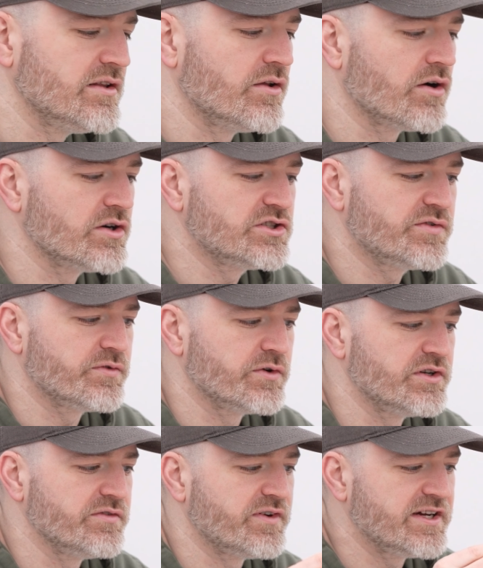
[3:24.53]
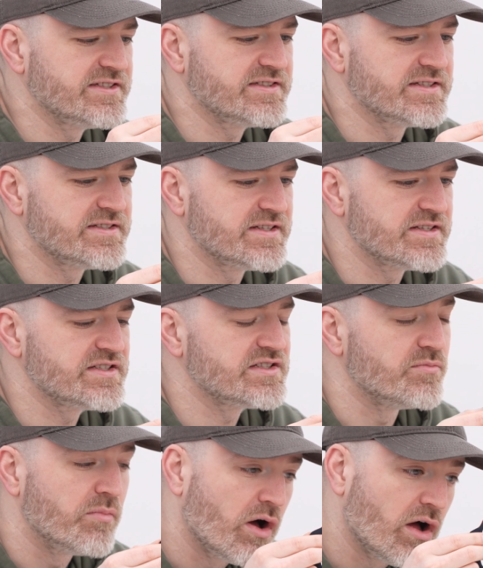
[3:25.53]
large for a device that's this
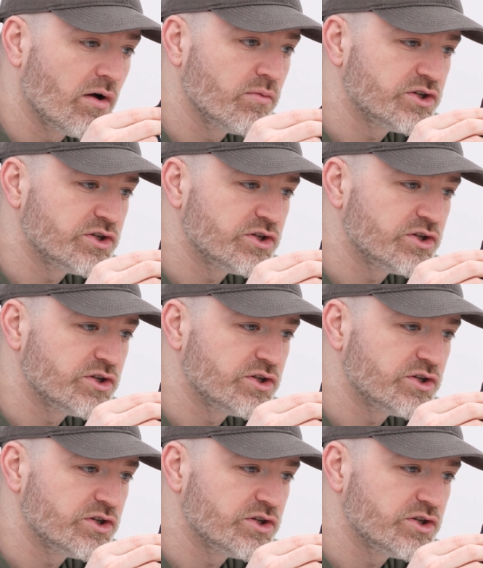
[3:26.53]
small,